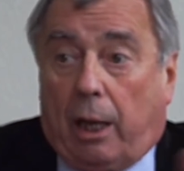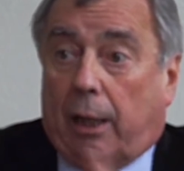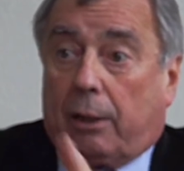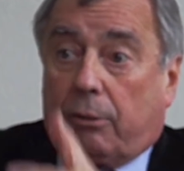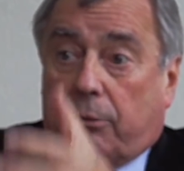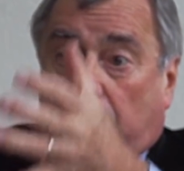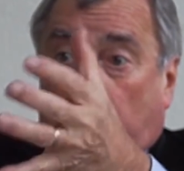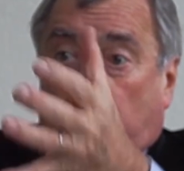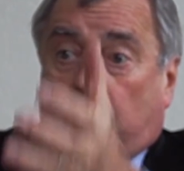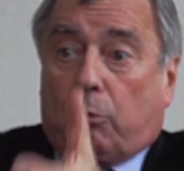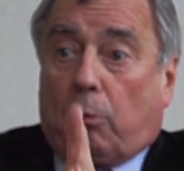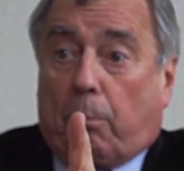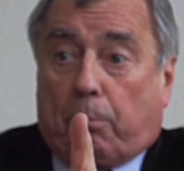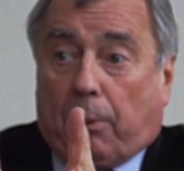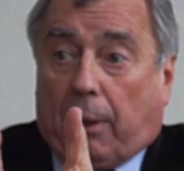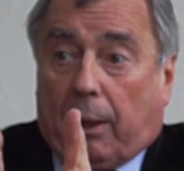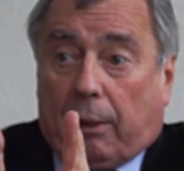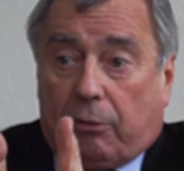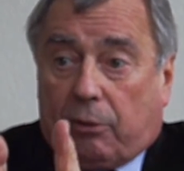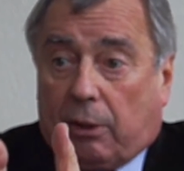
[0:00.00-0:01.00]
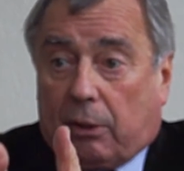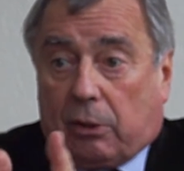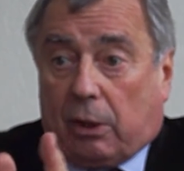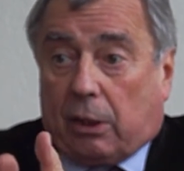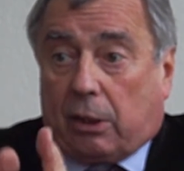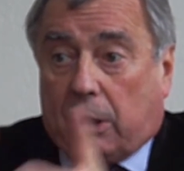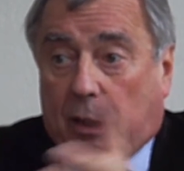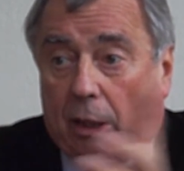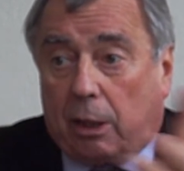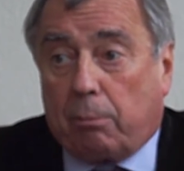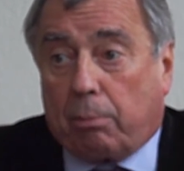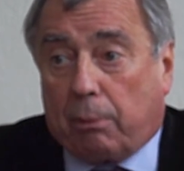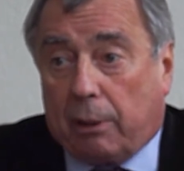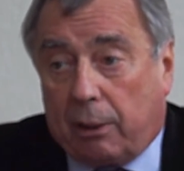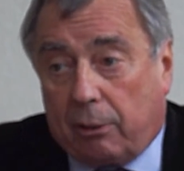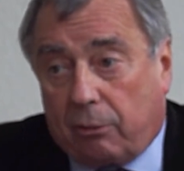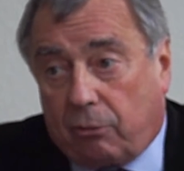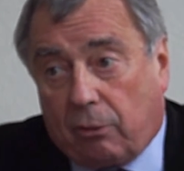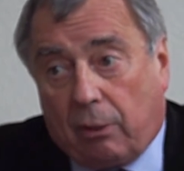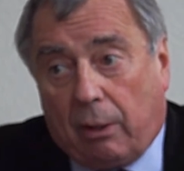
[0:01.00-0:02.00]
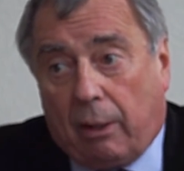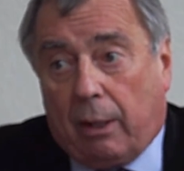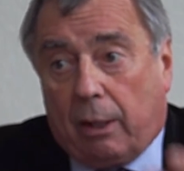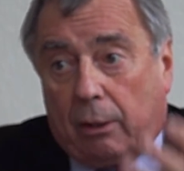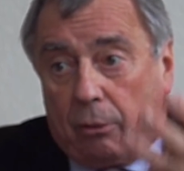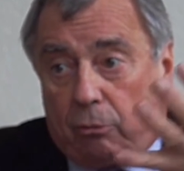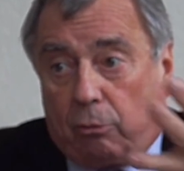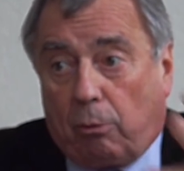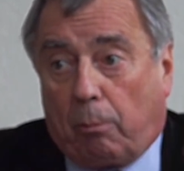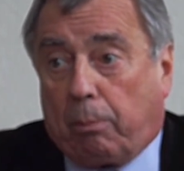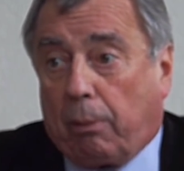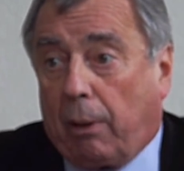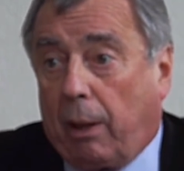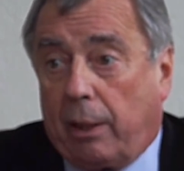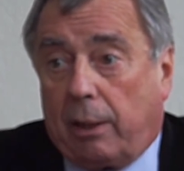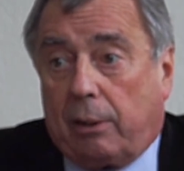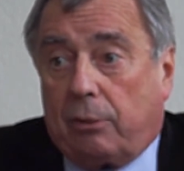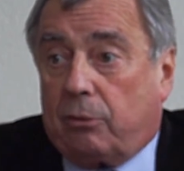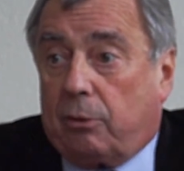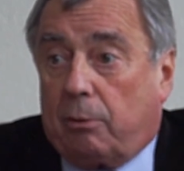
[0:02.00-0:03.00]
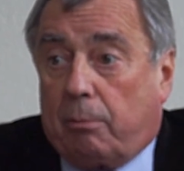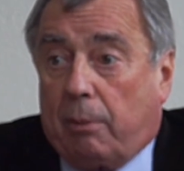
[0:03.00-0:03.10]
and there is a price that equilibrates supply and